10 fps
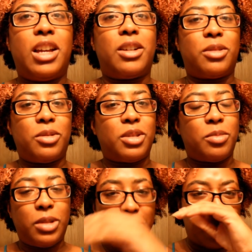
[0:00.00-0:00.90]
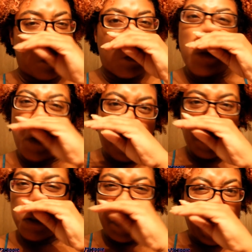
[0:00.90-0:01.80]
I was always completely turned off for
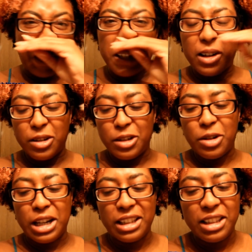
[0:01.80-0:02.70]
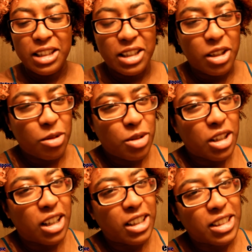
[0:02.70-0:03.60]
the fact that I was attracting these huge
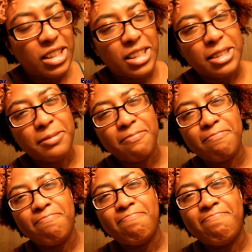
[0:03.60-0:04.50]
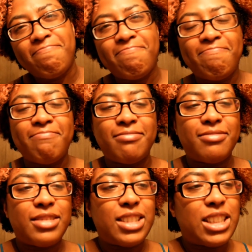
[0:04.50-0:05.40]
guys.
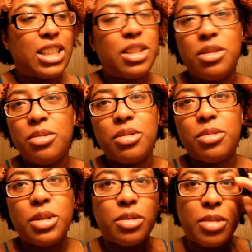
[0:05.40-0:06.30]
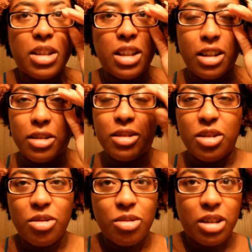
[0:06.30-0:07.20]
And I knew it was because my dad. I just
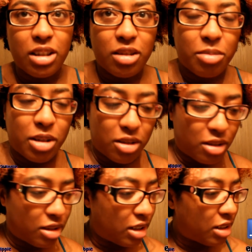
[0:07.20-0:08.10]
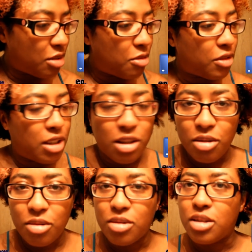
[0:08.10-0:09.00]
knew it was like a subconscious thing I knew for
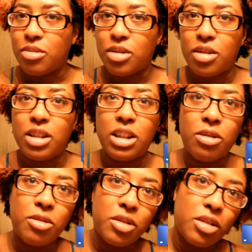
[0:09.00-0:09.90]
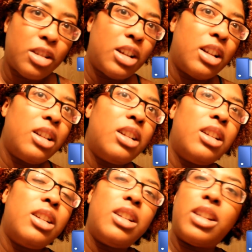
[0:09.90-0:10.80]
years, and it was hard to get over.
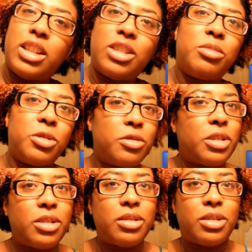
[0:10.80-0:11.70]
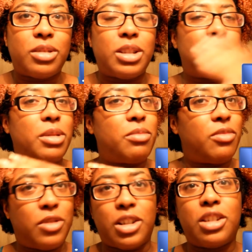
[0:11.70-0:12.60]
Now I'm over it, y'all. I'm
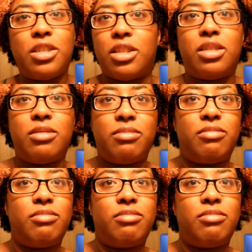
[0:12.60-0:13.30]
fucking done.